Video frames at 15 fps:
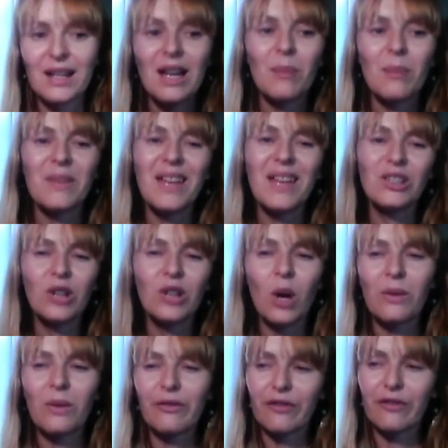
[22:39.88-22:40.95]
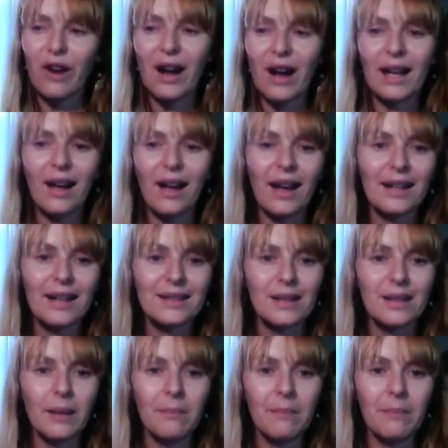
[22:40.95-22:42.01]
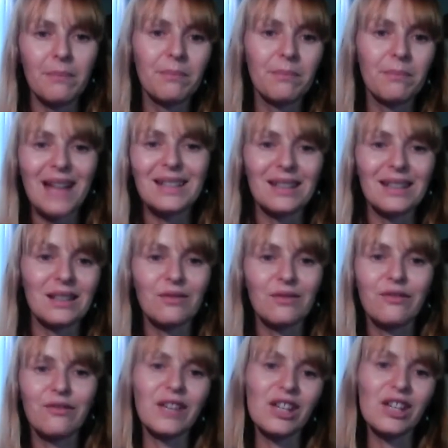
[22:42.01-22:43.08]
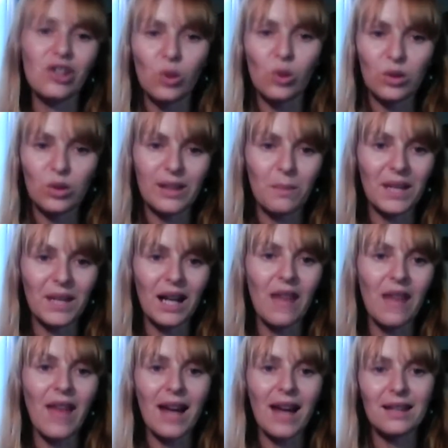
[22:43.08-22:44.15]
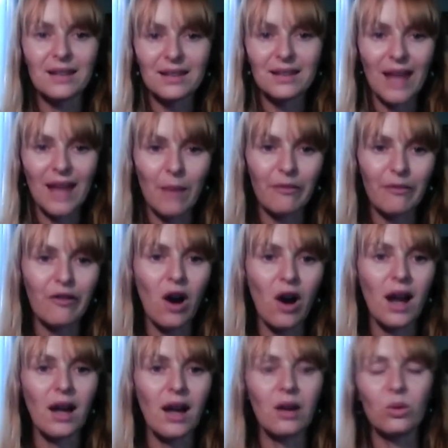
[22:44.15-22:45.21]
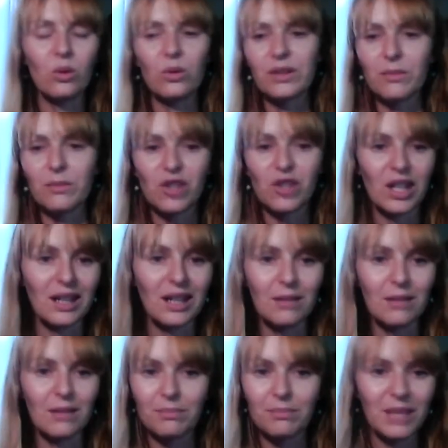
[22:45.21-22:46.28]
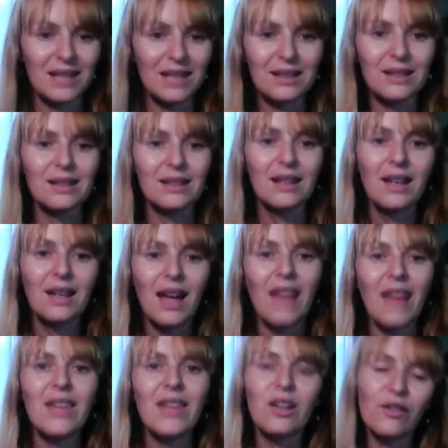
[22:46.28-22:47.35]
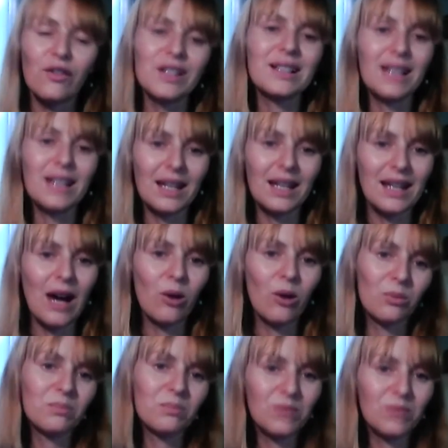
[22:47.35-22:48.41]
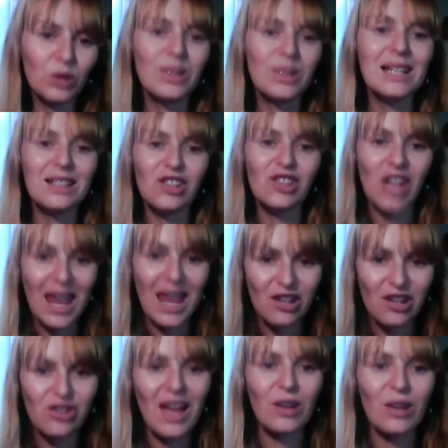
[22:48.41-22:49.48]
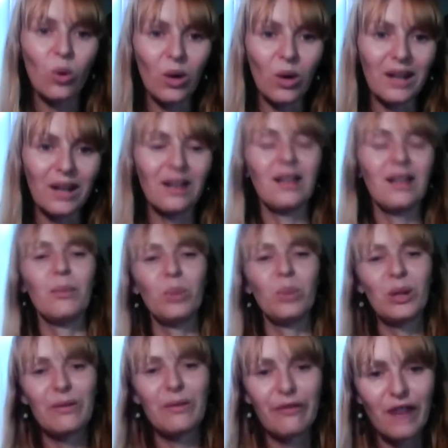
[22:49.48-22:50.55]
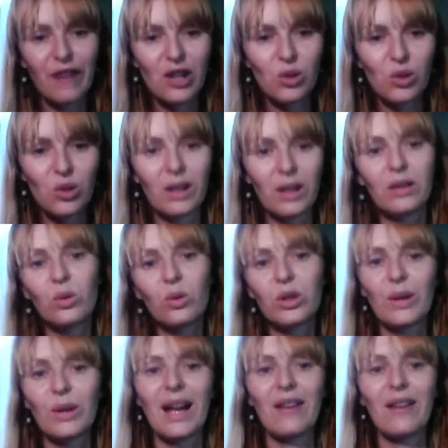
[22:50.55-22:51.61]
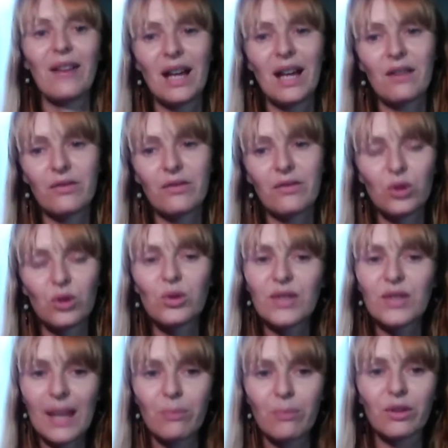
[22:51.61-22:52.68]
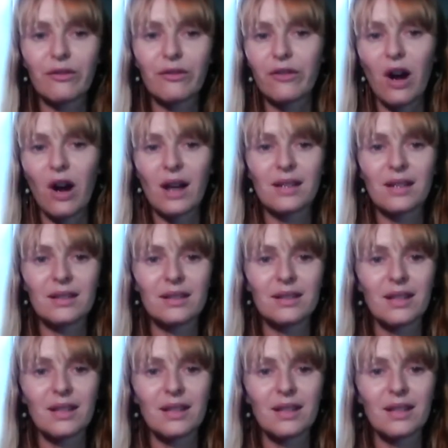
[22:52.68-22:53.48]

But then you go and fry like some battered fish or something like that in the same fryer, or some chicken pieces. And then obviously it now you need to change that oil and put in fresh oil, or you have to have two separate fryers.